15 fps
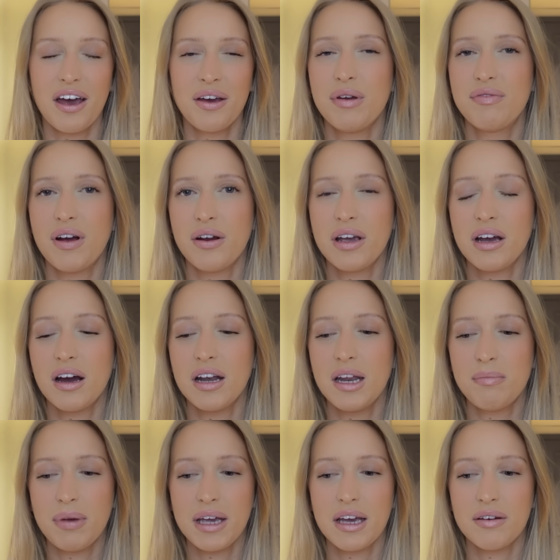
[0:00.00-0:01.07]
We've very
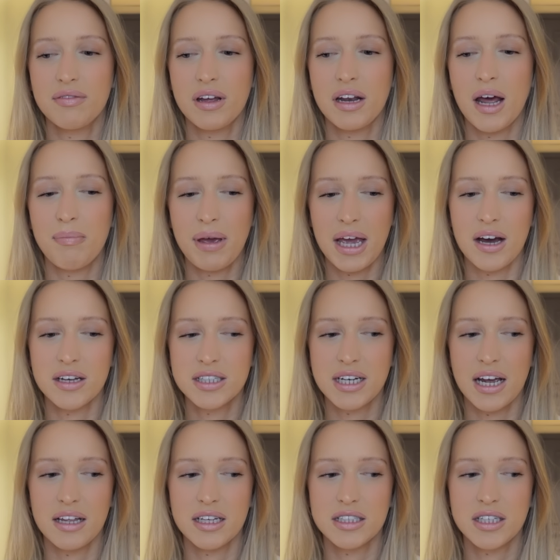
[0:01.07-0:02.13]
kindly been given a PR
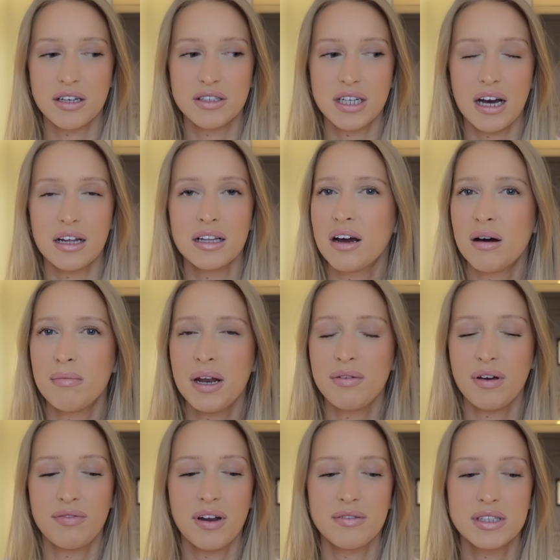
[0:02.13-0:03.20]
stay at this hotel. Can't believe
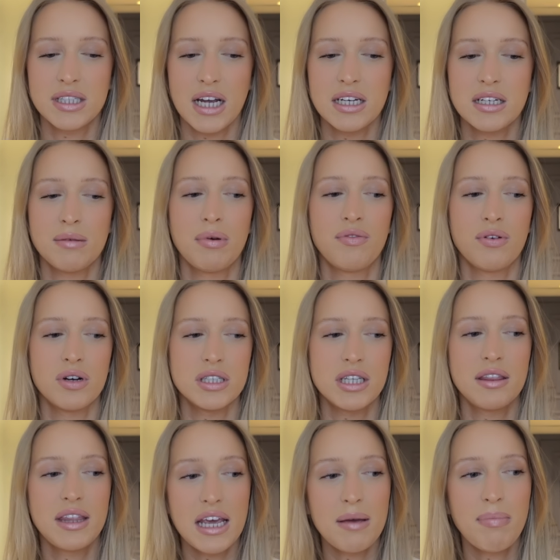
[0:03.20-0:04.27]
I've never stayed here before. It's
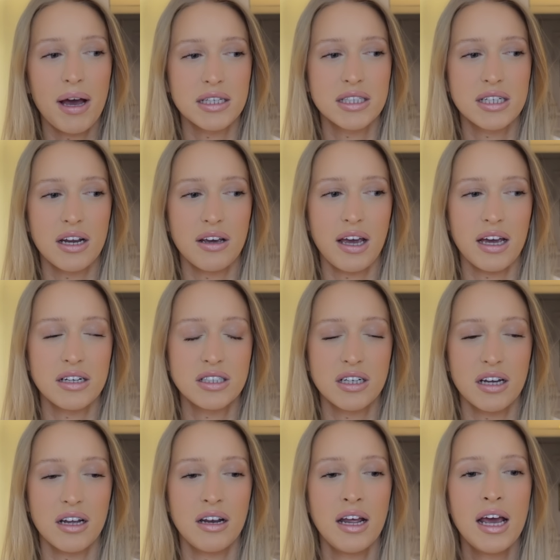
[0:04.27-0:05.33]
the best
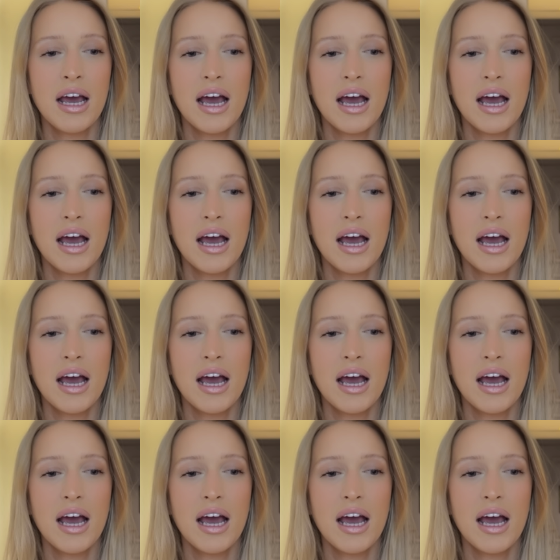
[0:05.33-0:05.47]
location.